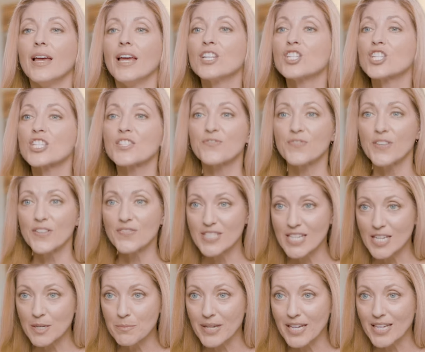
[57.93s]
In just
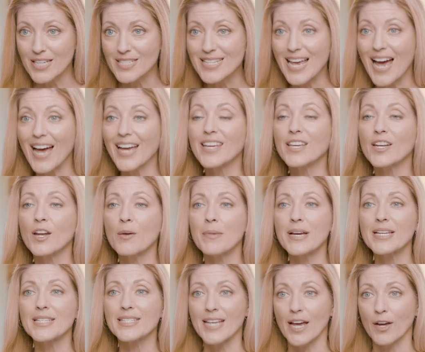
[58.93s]
fifteen minutes, I get on
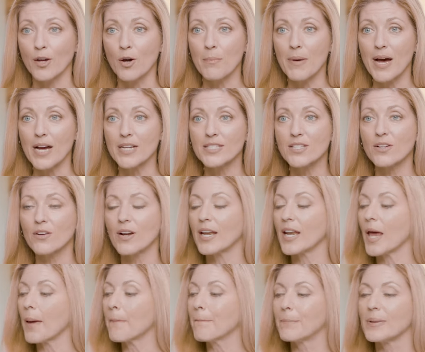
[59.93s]
my Cycle Boxer
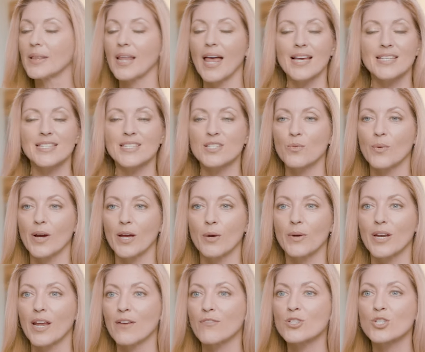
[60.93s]
and I blast
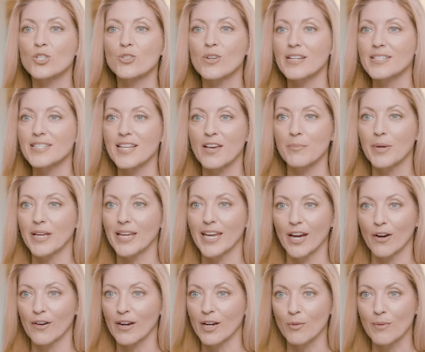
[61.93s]
away whatever stress I've been
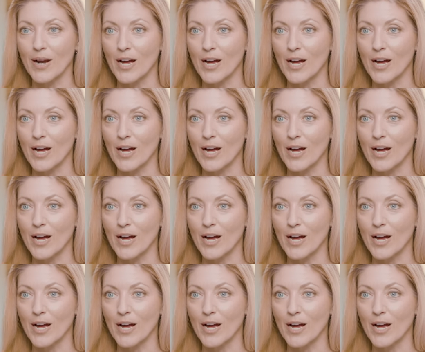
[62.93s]
carrying